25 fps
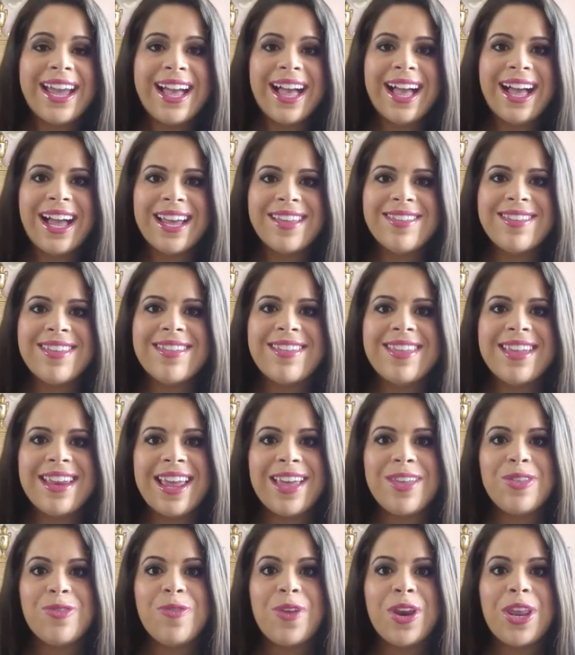guys, in
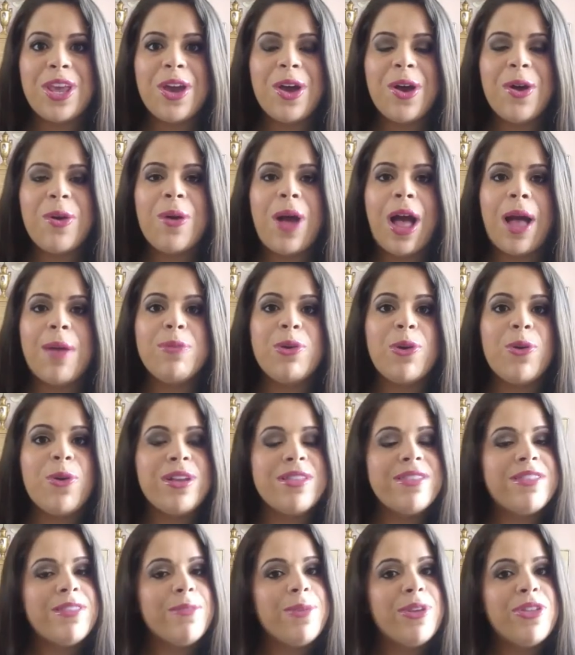today's video I'm
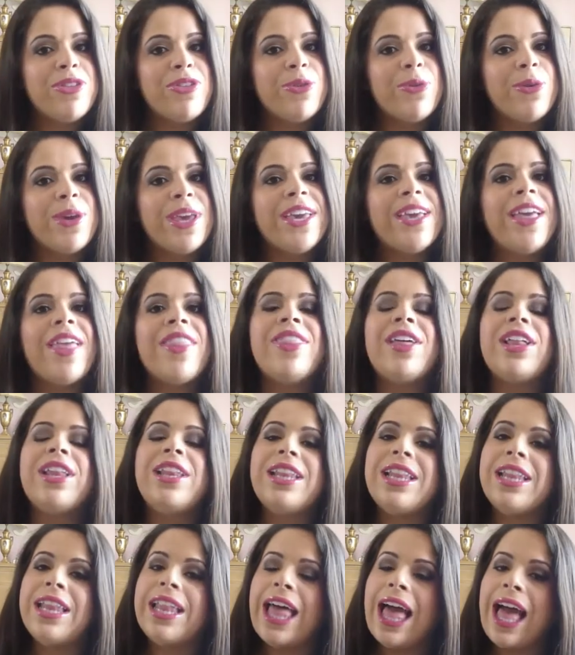going to be doing the
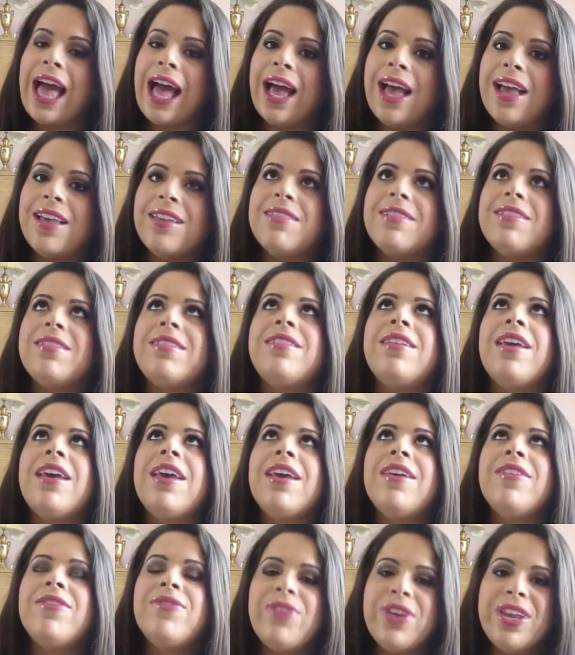last
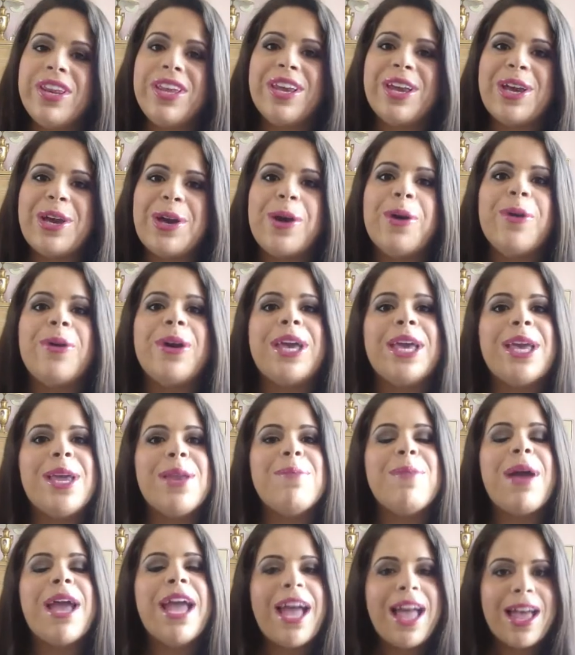video
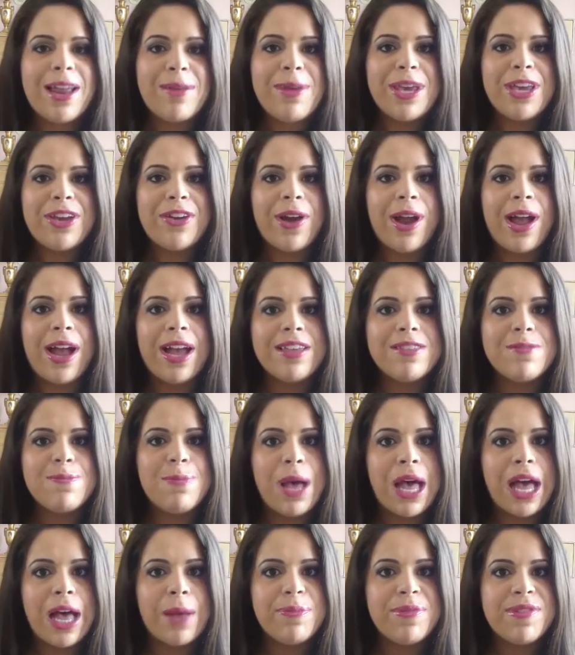in my How to Make Your Eyes
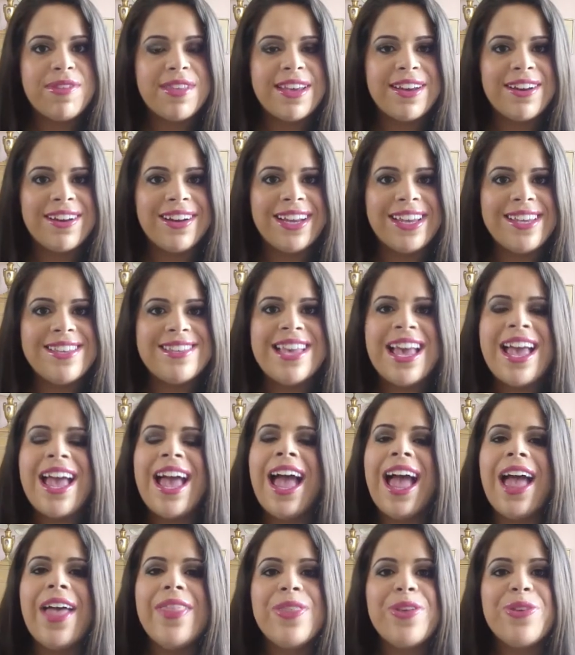Pop series,
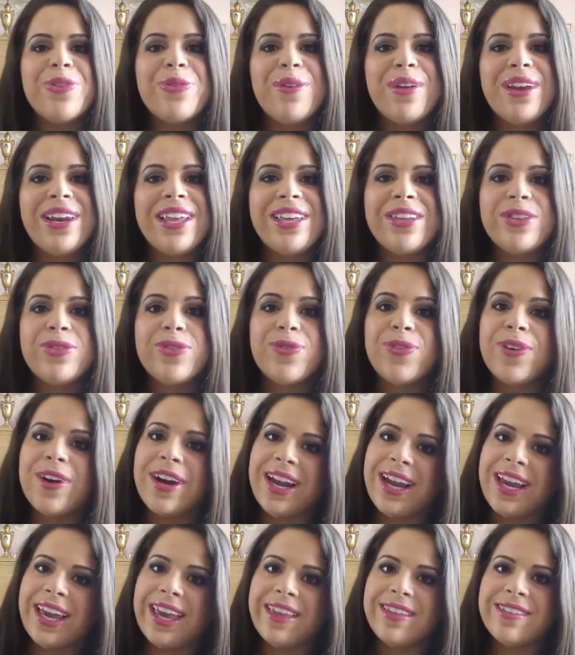and this one is
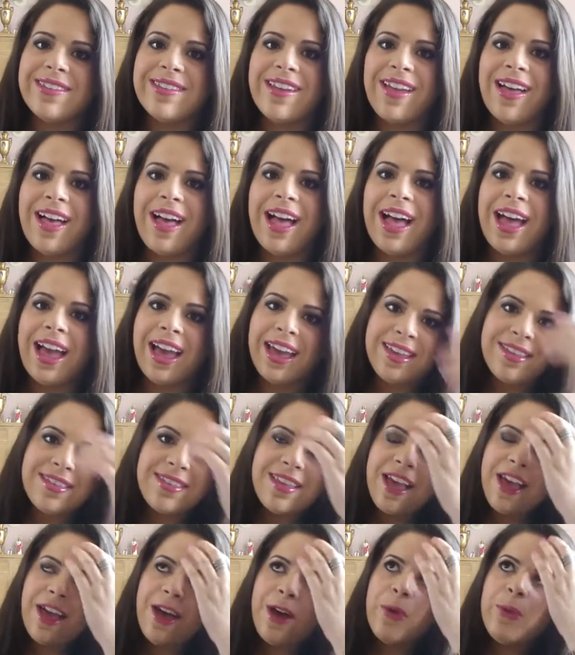for Hazel
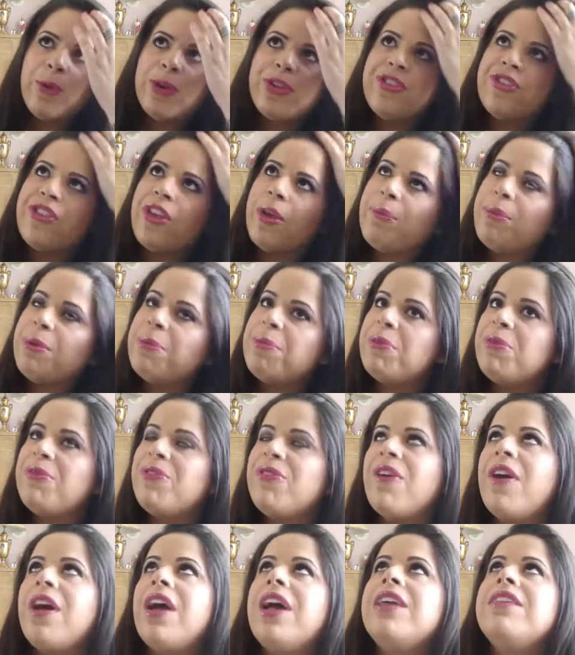eyes, which some people
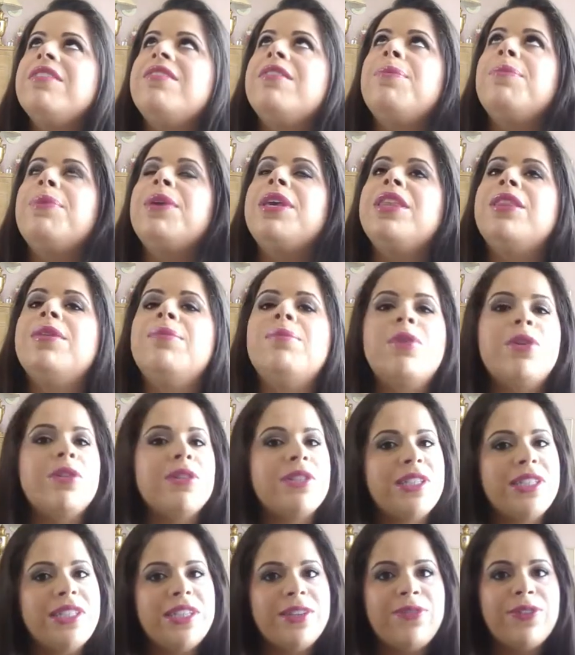find to be the
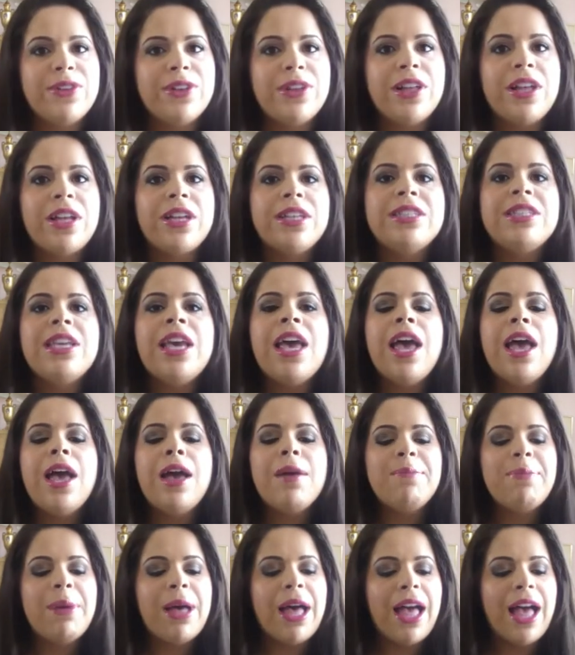most difficult,
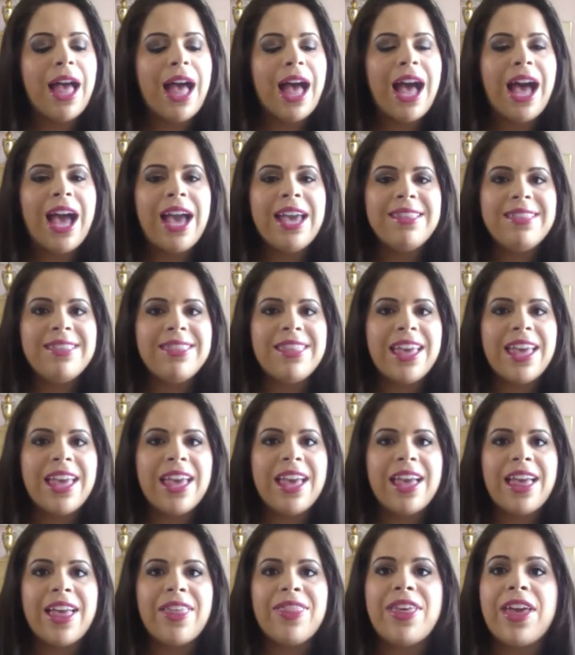but I
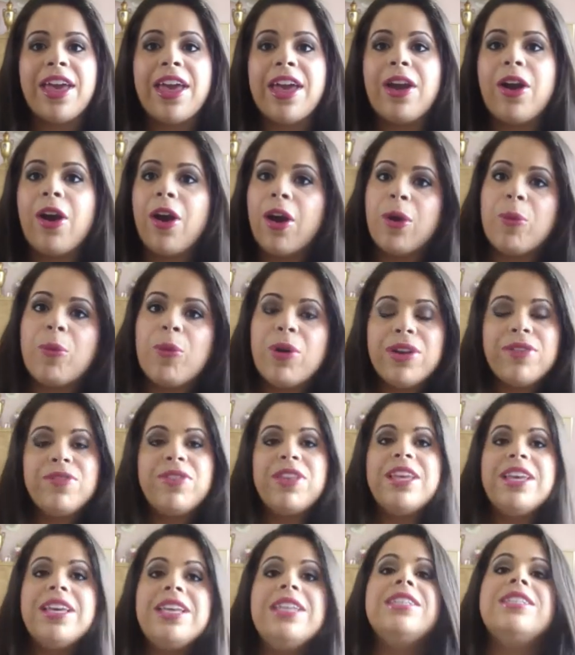think they are one of
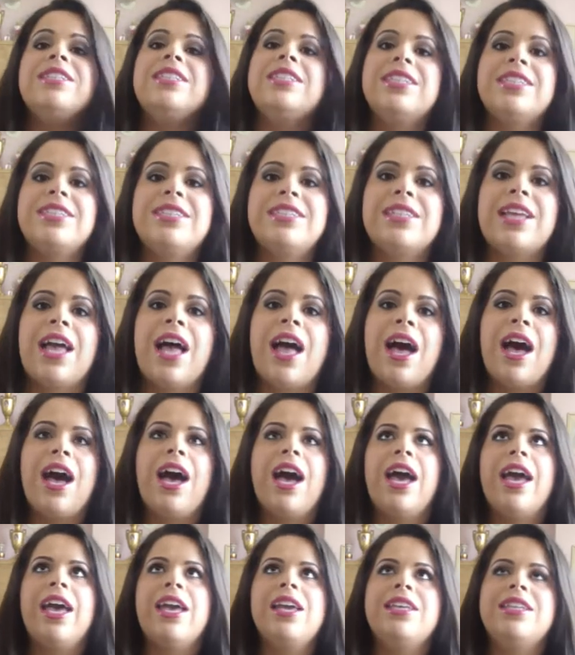the easiest
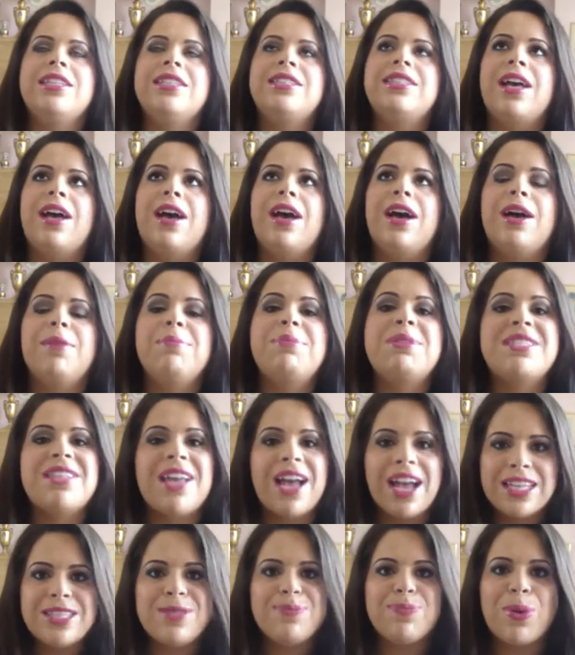eyes
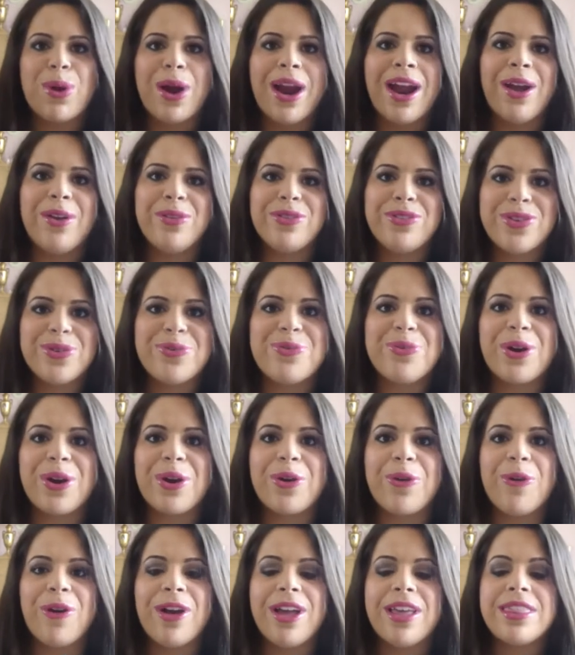besides brown to
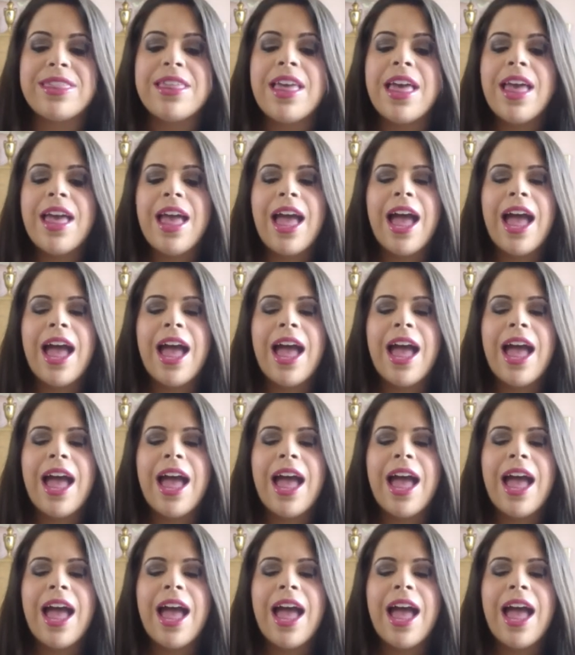work with.